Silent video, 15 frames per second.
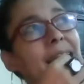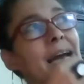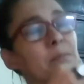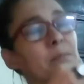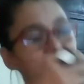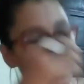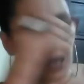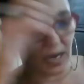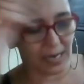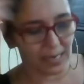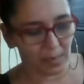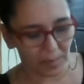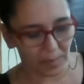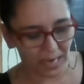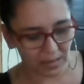I've been
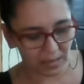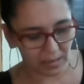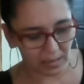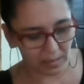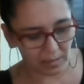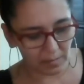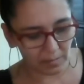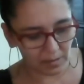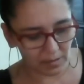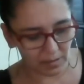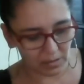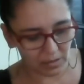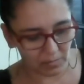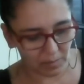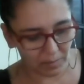talking about
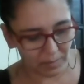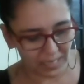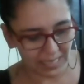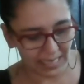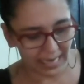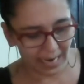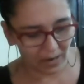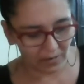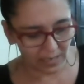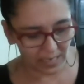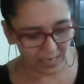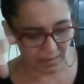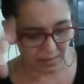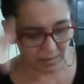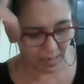to Mombasa
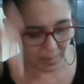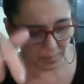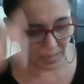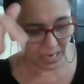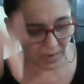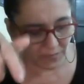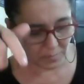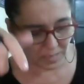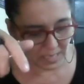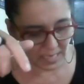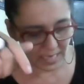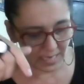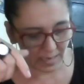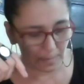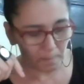County government
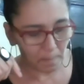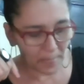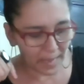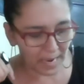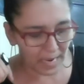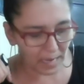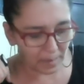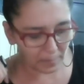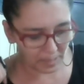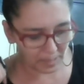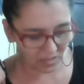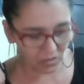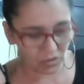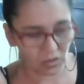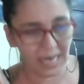here,
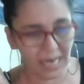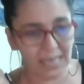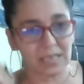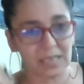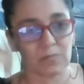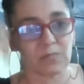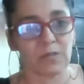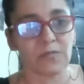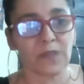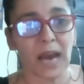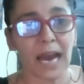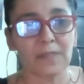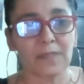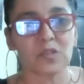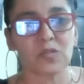because they're trying to
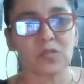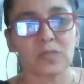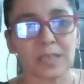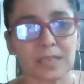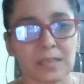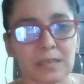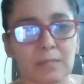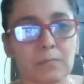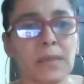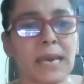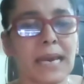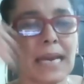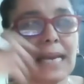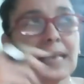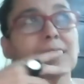revive tourism.
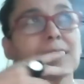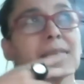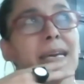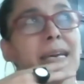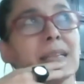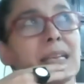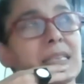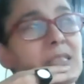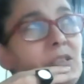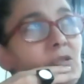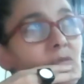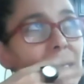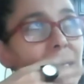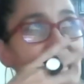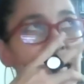It's like, let's
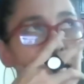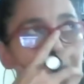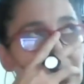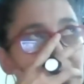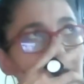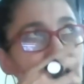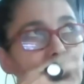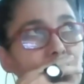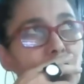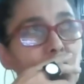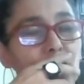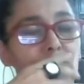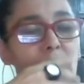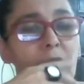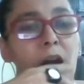create, you
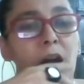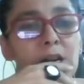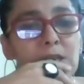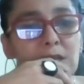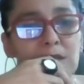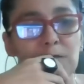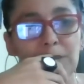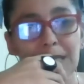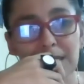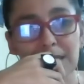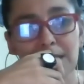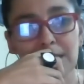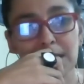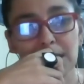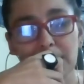know, artist
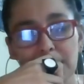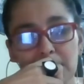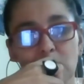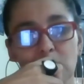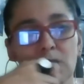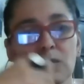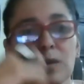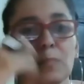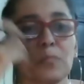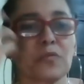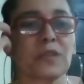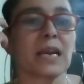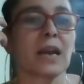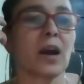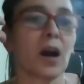residencies where we
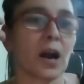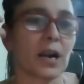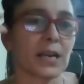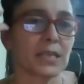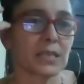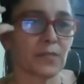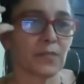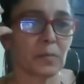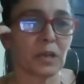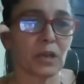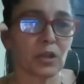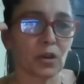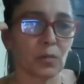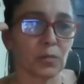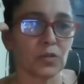bring artists from the
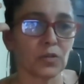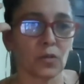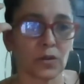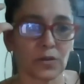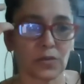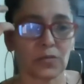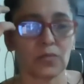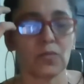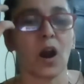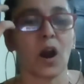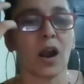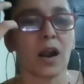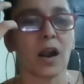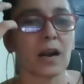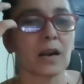global north who
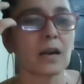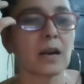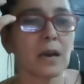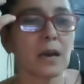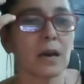are